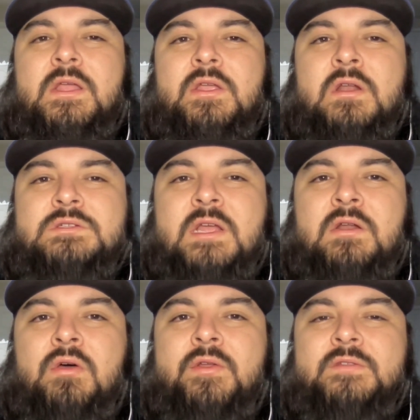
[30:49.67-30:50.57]
You can also get
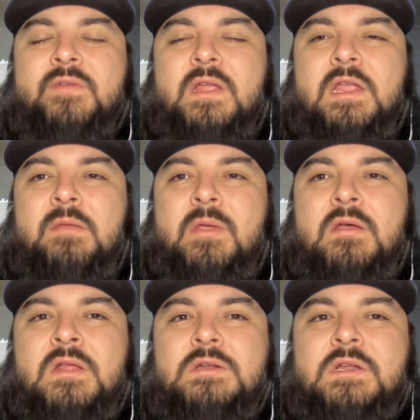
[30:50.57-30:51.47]
a hold of us via
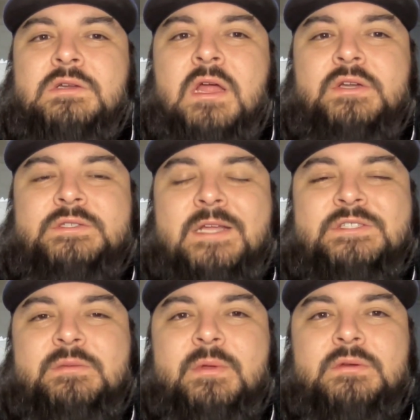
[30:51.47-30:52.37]
email,
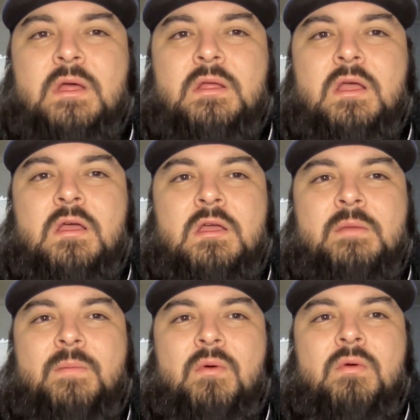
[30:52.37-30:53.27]
lockedondodgers@gmail.com,